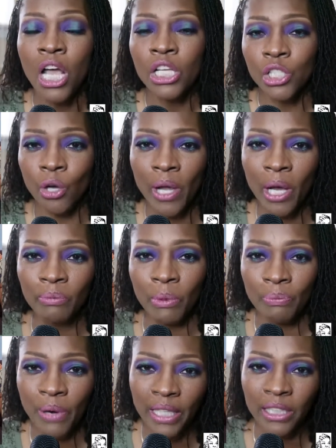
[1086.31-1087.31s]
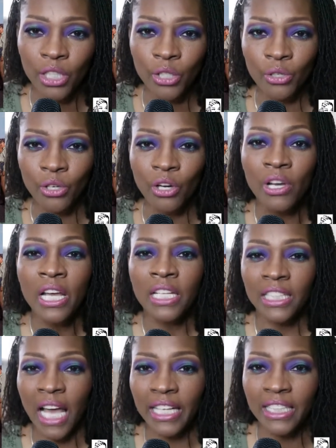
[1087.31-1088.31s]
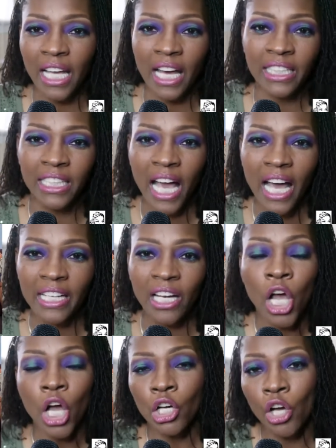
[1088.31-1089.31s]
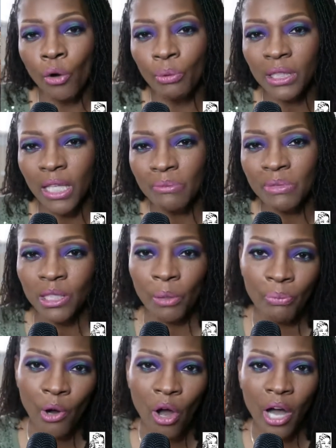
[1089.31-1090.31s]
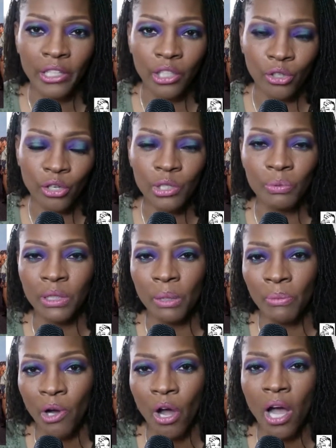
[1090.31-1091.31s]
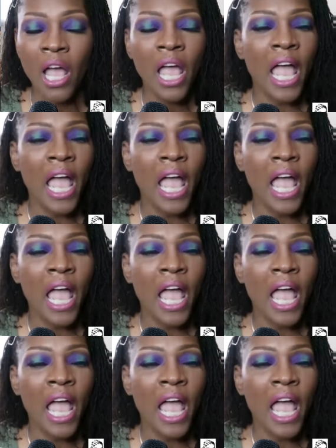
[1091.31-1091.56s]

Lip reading: don't help the pregnant girl, yada, yada, yada, go with them to the bar, the girls with the bar.